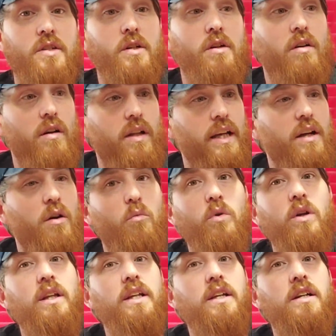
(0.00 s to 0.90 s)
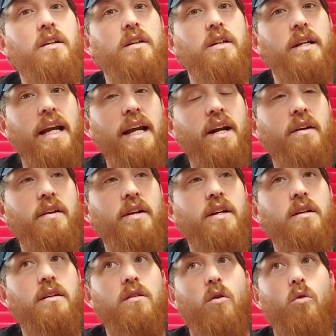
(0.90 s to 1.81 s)
like a really good
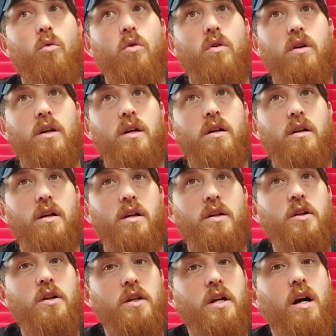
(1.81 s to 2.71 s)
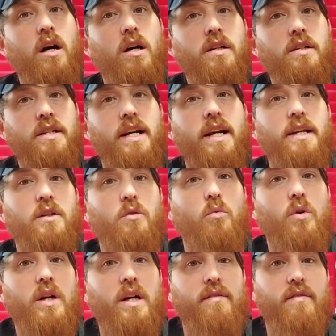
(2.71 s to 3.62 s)
area or a good contact or
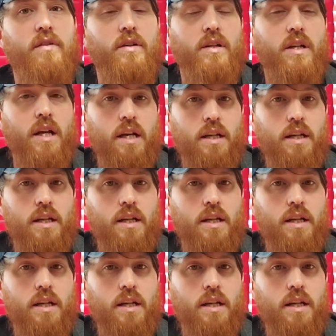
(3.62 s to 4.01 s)
whatever